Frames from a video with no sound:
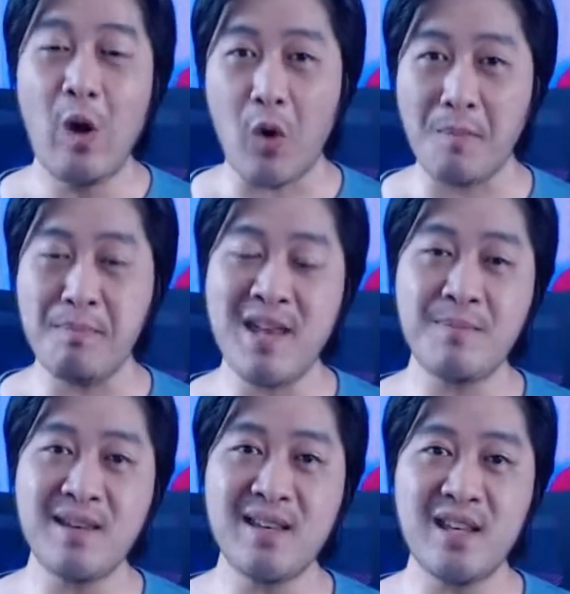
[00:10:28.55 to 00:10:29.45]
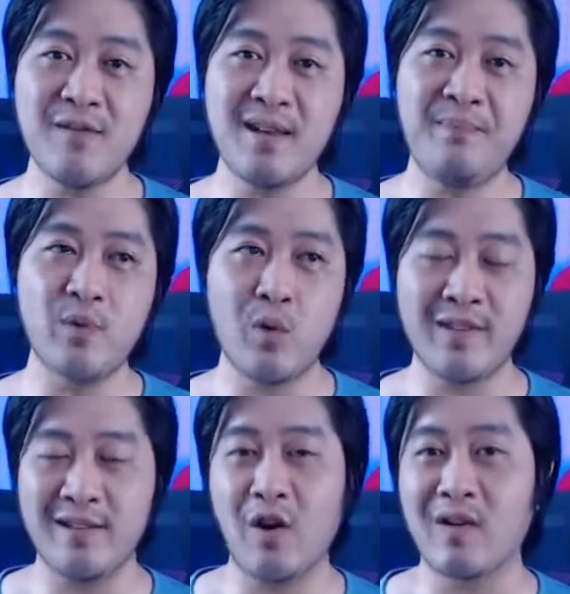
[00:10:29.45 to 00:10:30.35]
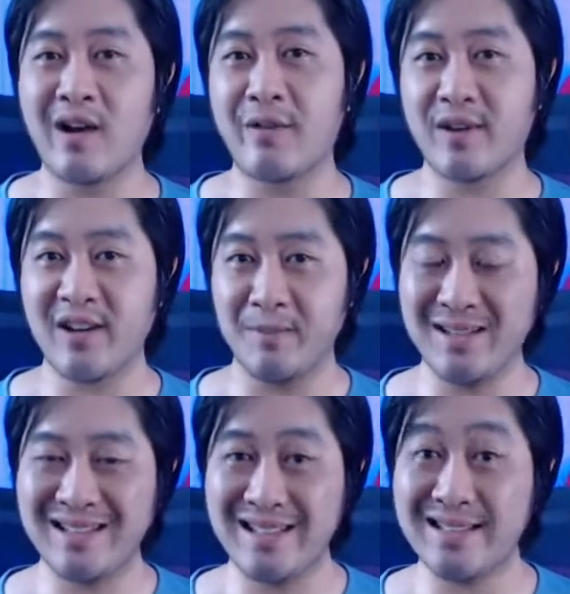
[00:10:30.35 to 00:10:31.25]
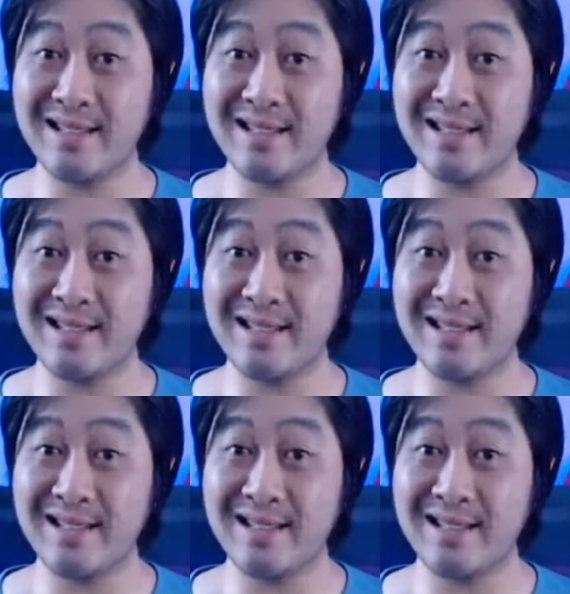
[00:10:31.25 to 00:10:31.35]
or maybe even within our other communities,